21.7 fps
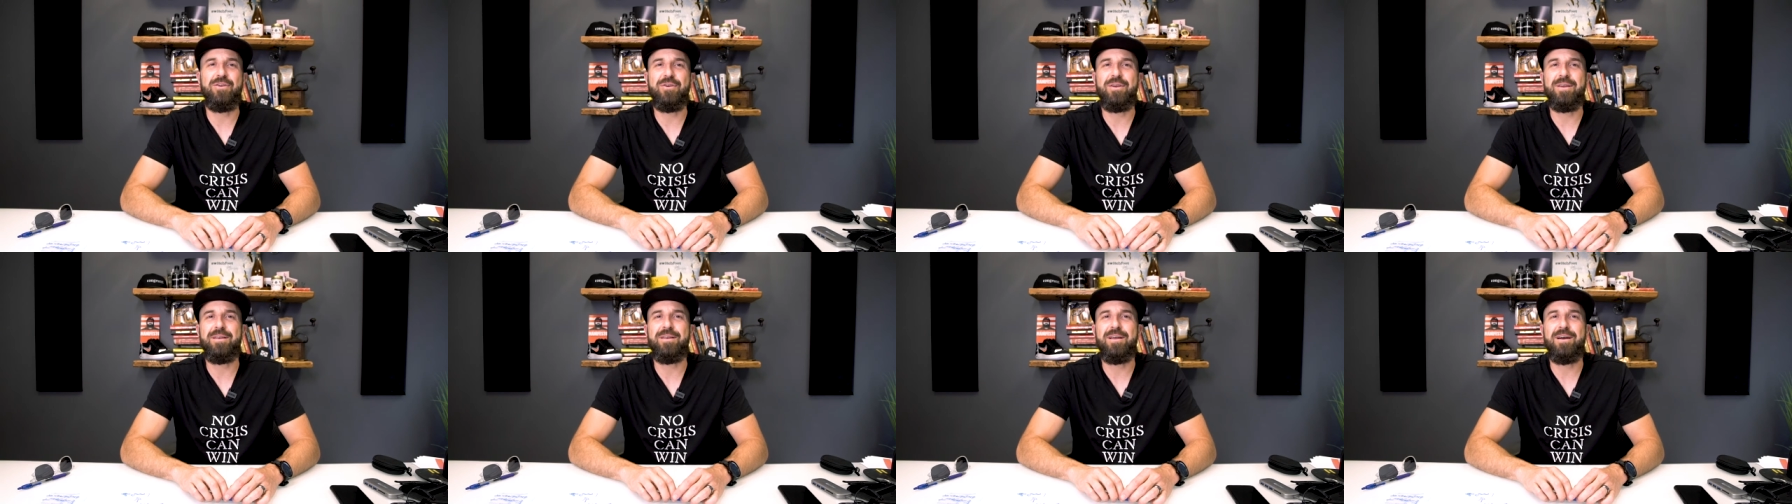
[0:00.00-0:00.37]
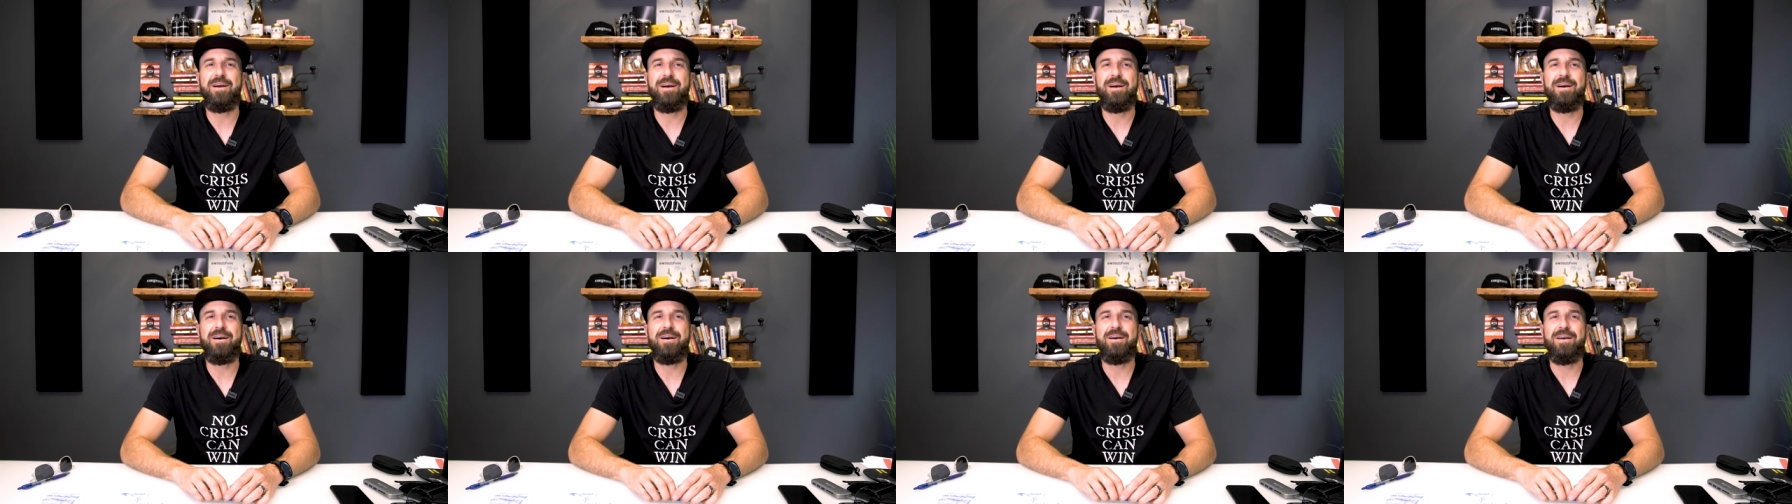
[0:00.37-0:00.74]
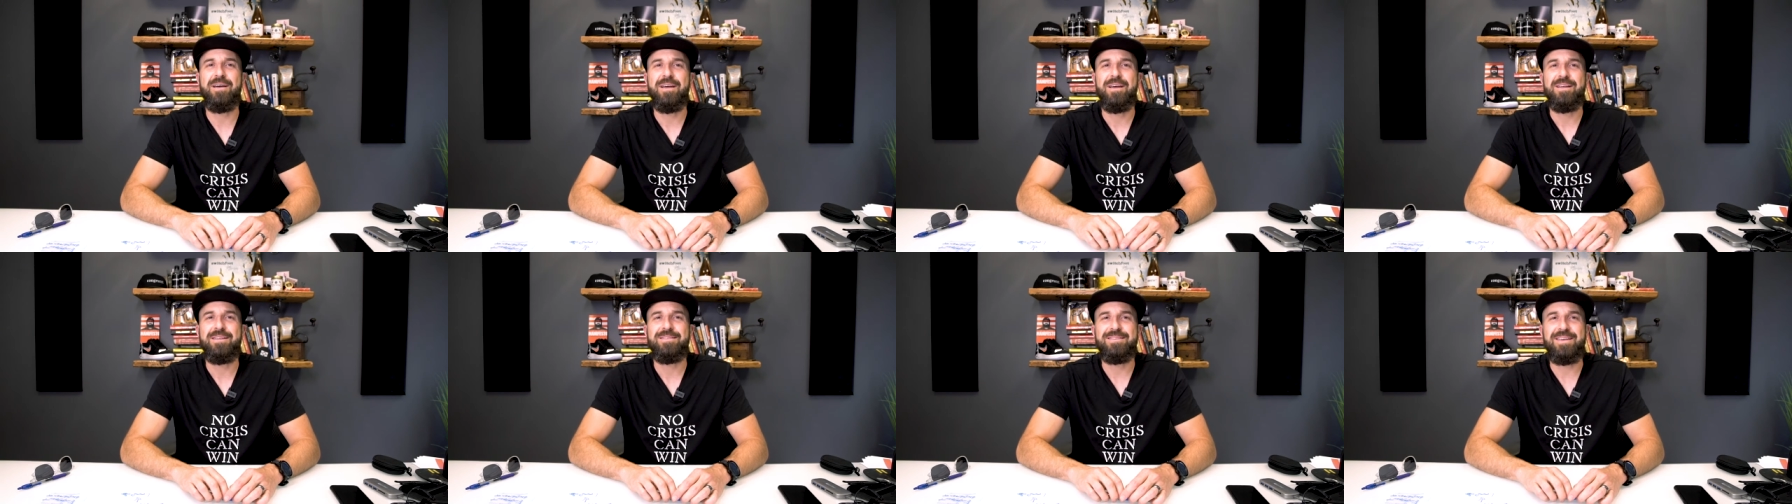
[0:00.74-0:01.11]
you can uh,
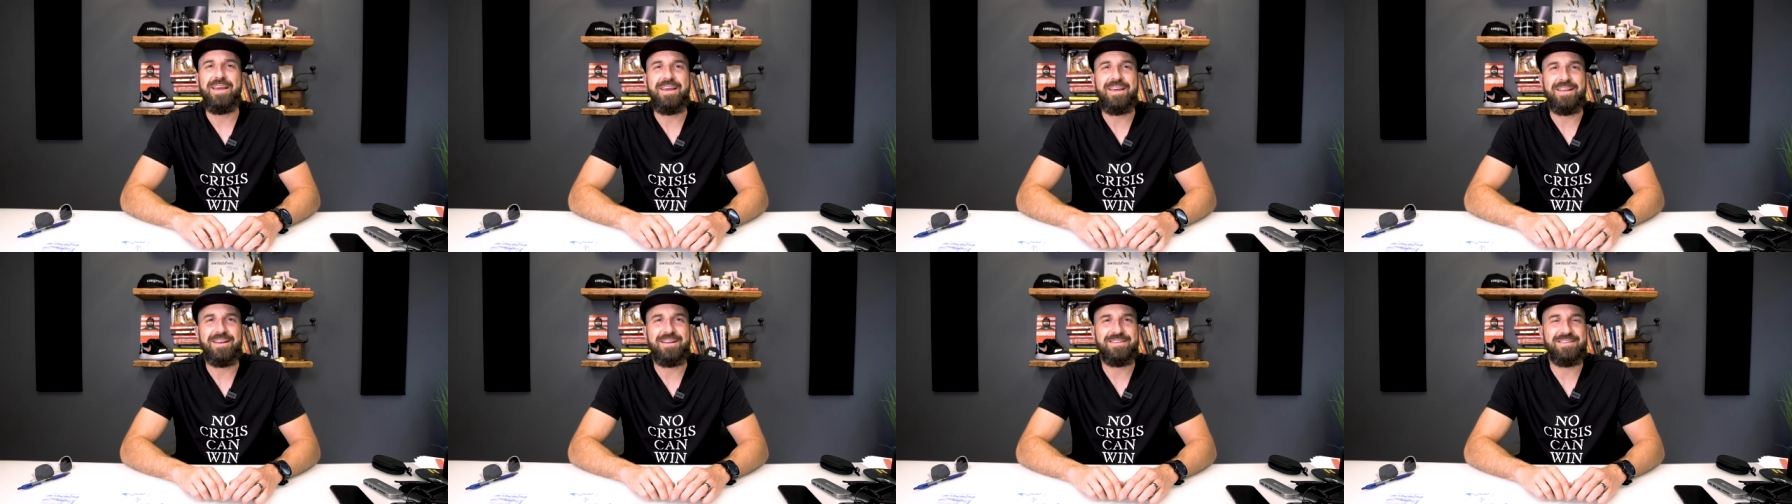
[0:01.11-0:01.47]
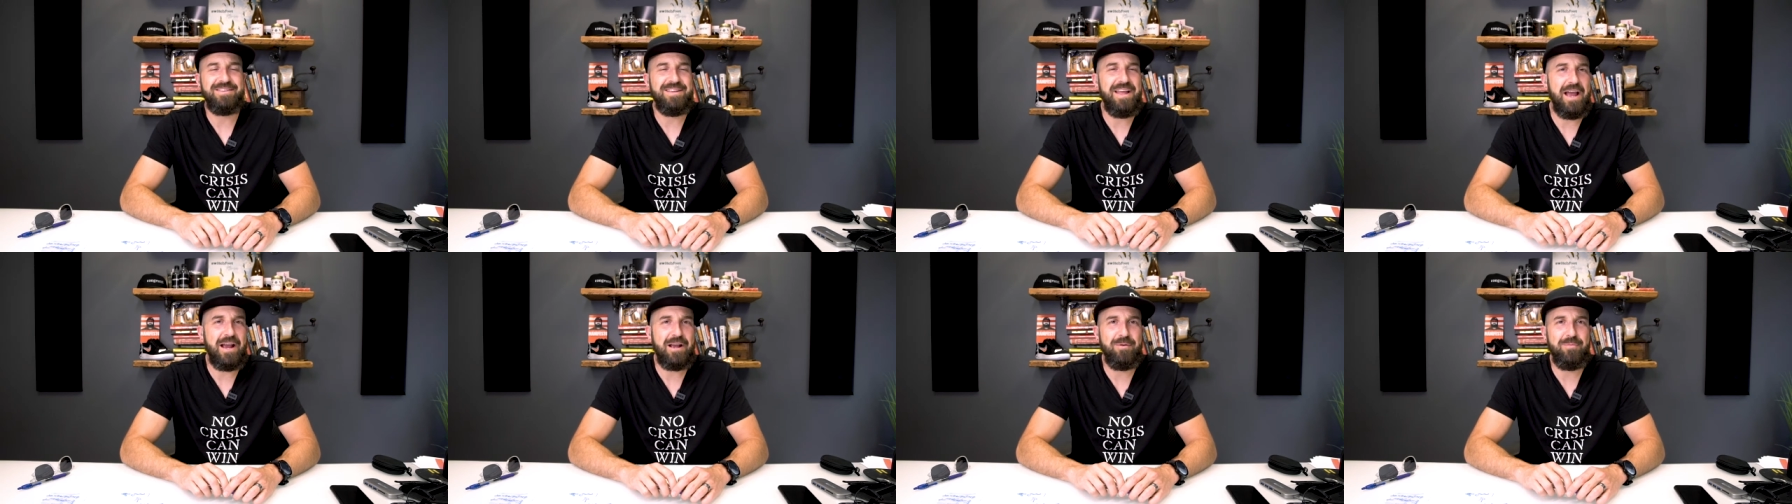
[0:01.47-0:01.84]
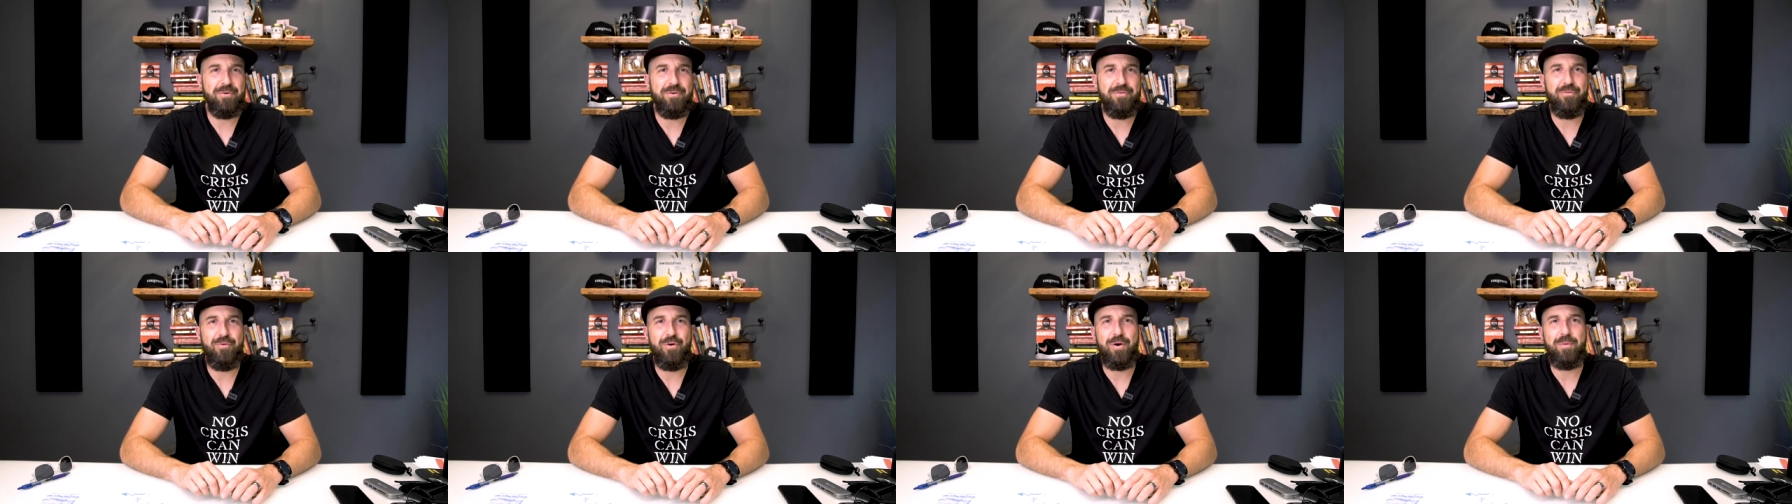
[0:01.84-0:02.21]
take in a
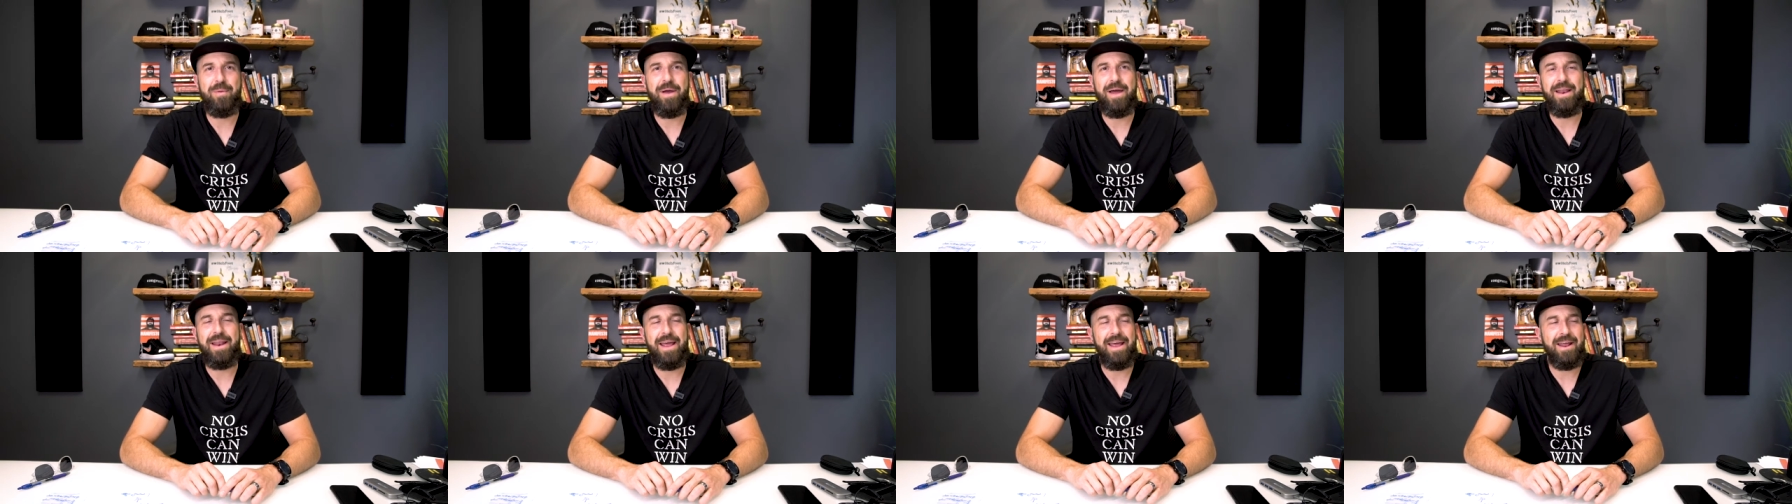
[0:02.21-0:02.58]
snackable format